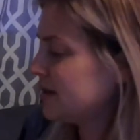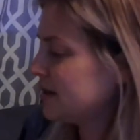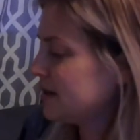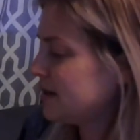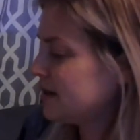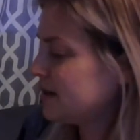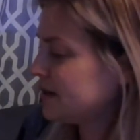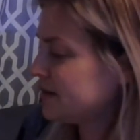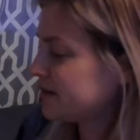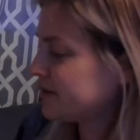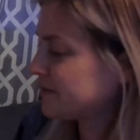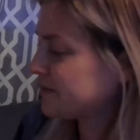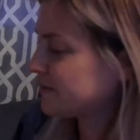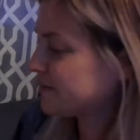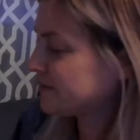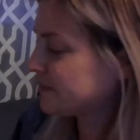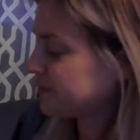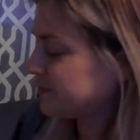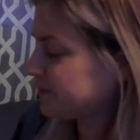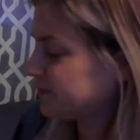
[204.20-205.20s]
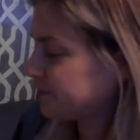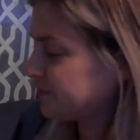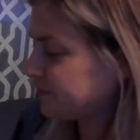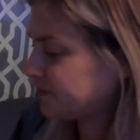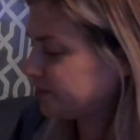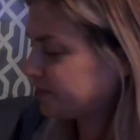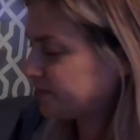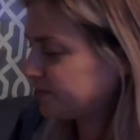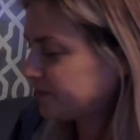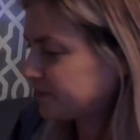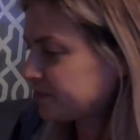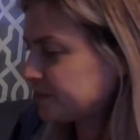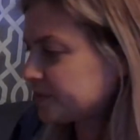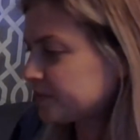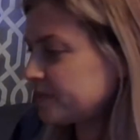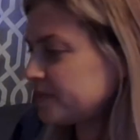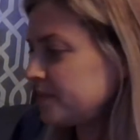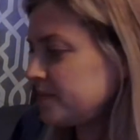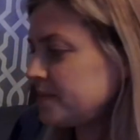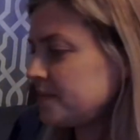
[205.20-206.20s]

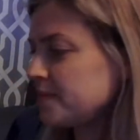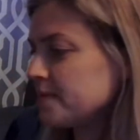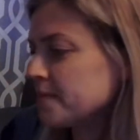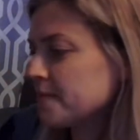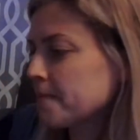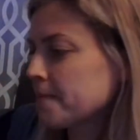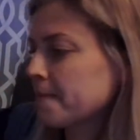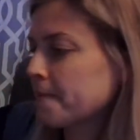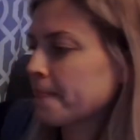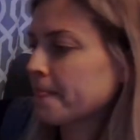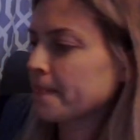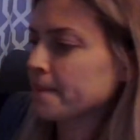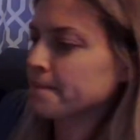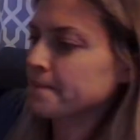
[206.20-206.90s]
No one is speaking in this clip.